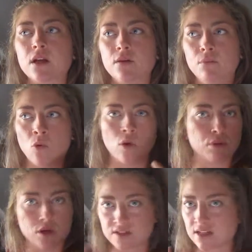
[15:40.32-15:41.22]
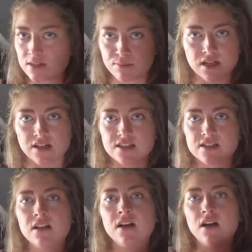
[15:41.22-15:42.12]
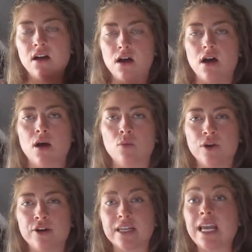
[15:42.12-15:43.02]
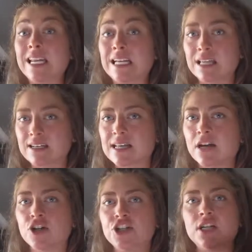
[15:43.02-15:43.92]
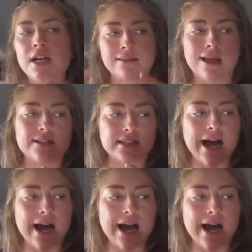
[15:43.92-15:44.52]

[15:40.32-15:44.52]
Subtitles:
more processed, because we are gaining less energy and less